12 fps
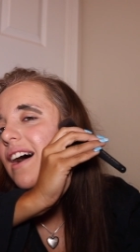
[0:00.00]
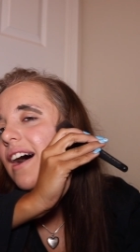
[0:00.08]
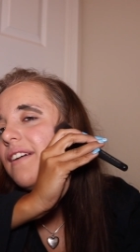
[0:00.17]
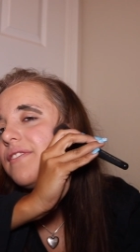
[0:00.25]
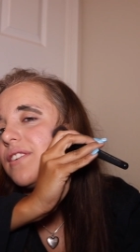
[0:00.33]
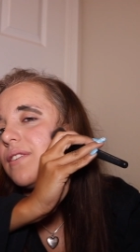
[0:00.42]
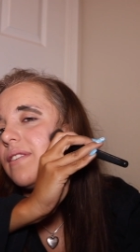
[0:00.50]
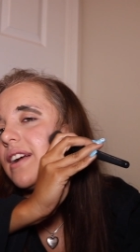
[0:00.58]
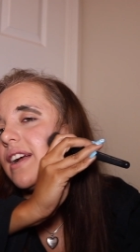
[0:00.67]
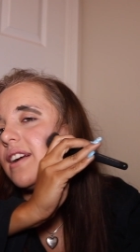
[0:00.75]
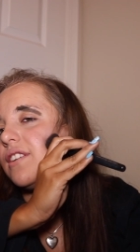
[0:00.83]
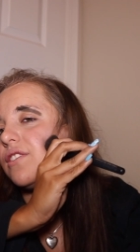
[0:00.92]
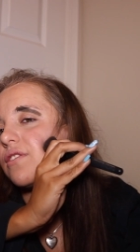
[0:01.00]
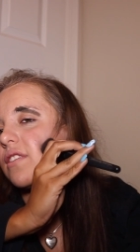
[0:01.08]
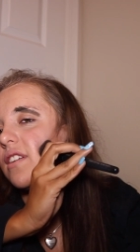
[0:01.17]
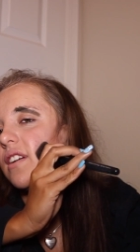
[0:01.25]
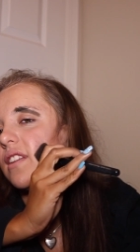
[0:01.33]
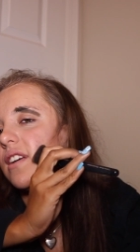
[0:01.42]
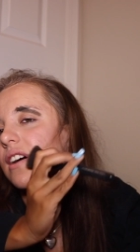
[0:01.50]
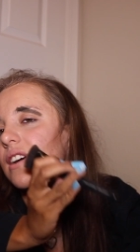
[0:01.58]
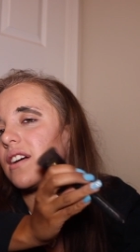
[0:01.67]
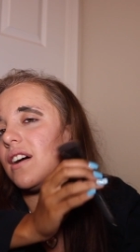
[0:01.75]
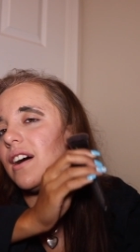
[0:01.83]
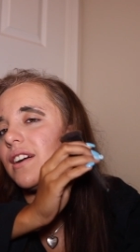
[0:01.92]
After we draw
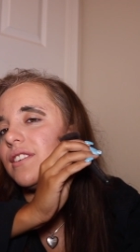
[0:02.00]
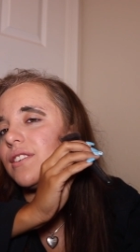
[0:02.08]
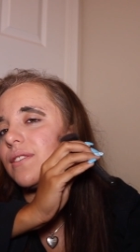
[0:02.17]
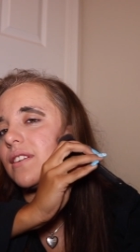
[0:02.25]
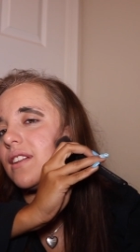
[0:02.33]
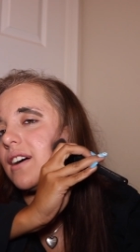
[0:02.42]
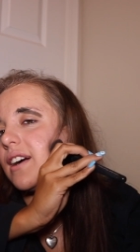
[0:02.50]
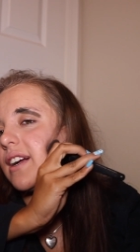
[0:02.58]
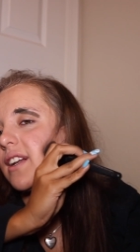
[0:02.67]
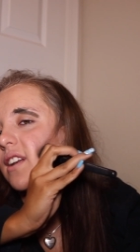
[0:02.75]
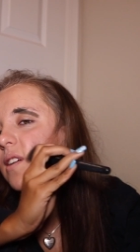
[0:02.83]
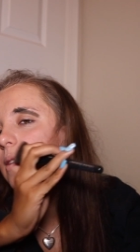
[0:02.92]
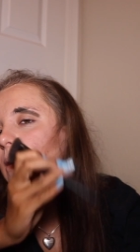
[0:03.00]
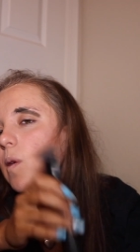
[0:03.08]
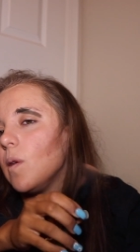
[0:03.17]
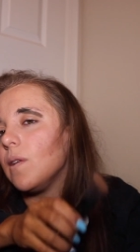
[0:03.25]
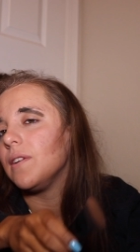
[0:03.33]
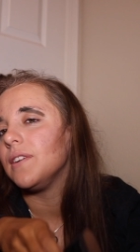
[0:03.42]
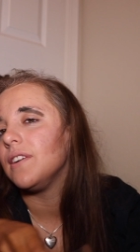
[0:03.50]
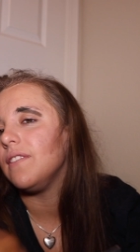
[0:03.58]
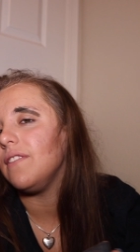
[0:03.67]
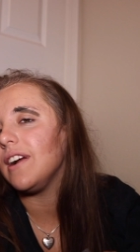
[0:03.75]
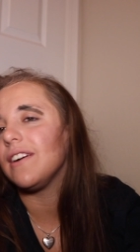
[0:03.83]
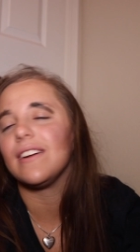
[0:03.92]
that contour line.
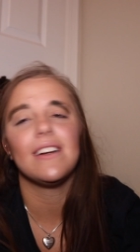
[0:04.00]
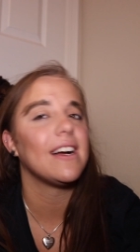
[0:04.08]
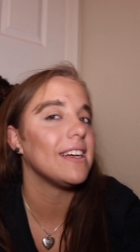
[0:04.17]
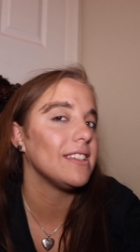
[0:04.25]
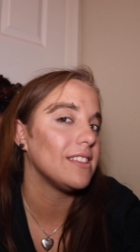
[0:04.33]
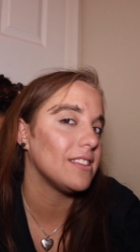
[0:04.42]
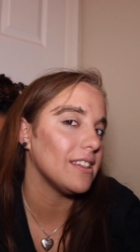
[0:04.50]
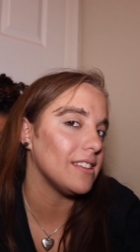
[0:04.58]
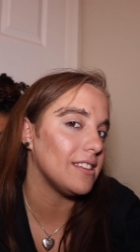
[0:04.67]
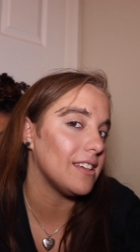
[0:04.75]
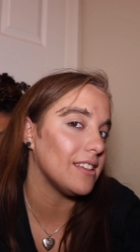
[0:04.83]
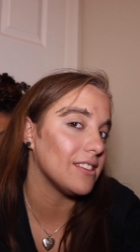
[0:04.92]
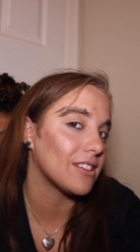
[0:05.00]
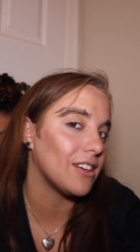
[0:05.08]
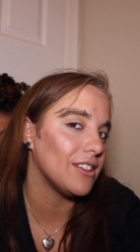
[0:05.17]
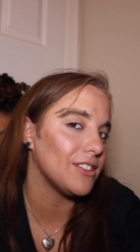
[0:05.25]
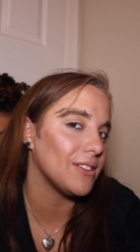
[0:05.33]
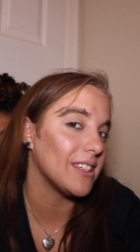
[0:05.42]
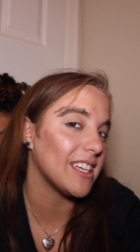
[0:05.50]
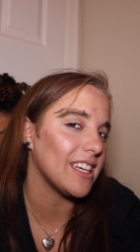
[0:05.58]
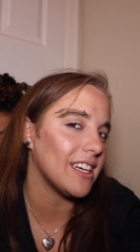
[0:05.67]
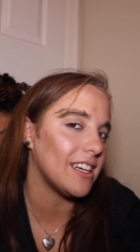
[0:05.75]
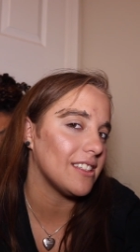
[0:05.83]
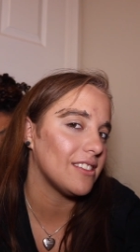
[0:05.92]
Very nice. Intense contour.
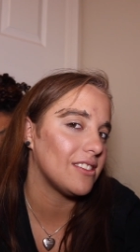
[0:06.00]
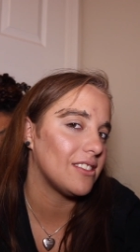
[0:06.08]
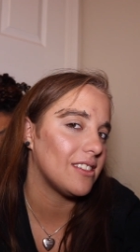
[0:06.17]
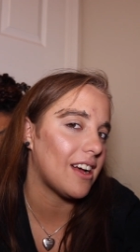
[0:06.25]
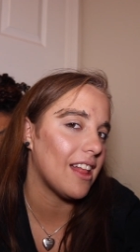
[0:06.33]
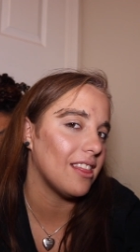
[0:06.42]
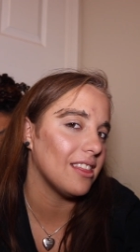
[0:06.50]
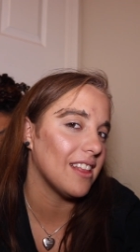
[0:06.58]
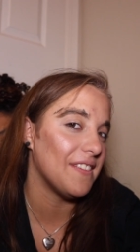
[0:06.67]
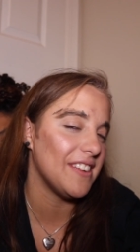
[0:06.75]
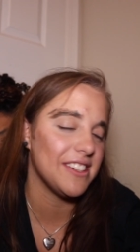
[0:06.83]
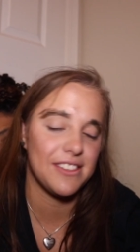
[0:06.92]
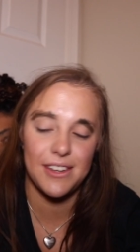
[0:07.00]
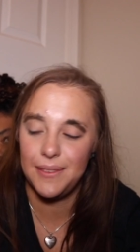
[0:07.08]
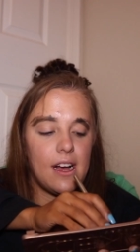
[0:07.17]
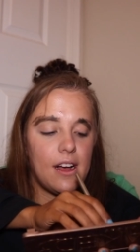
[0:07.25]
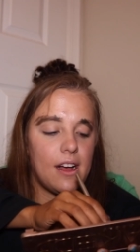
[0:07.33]
Yes. I love it.